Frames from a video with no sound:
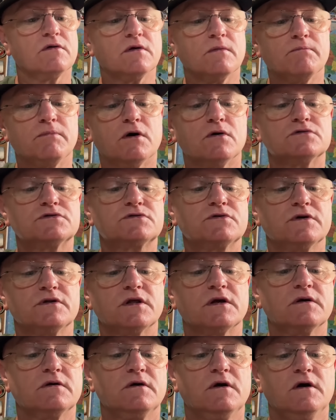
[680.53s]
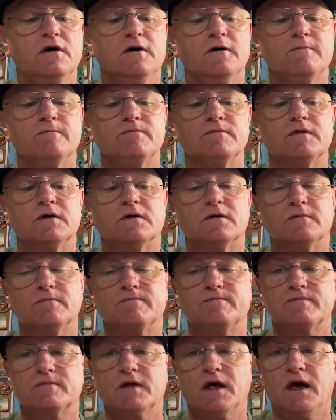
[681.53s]
The bolster and the
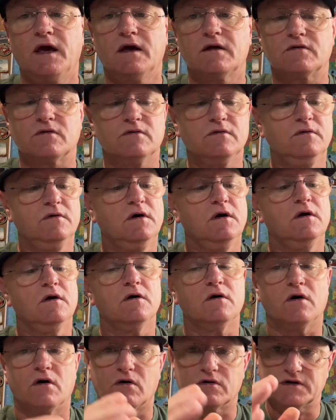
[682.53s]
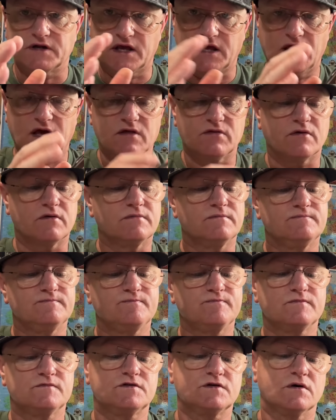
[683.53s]
handle are together.
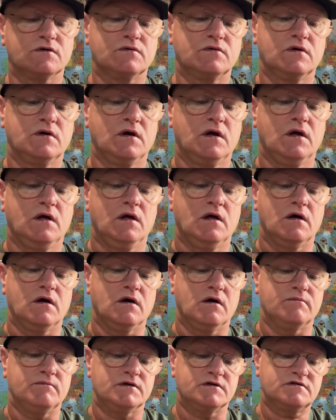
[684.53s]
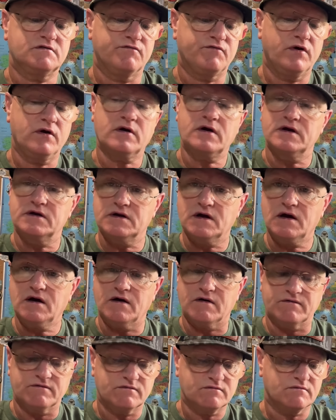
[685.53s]
So, but it's a very good
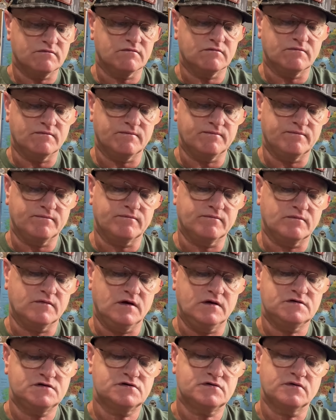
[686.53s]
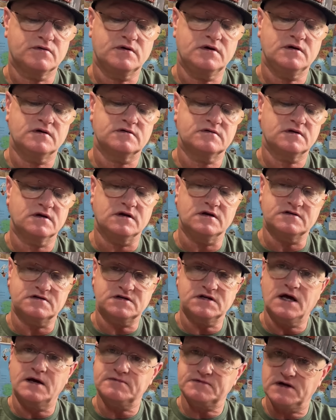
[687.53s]
knife. It sure is, and it
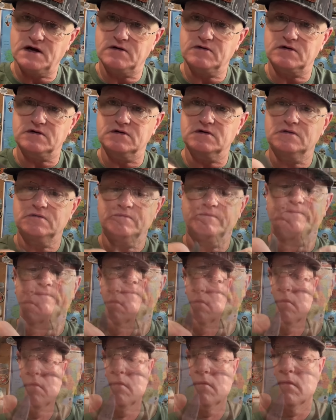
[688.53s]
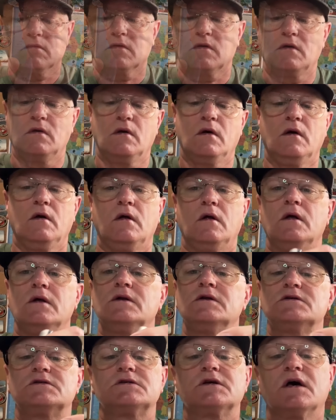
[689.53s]
snaps out good. And
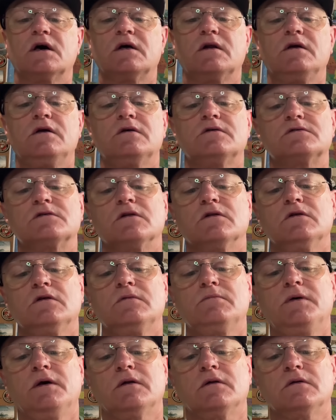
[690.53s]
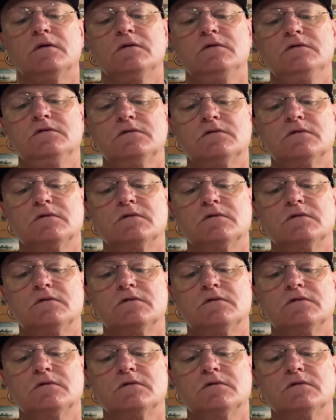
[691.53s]
this side here is a little bit loose.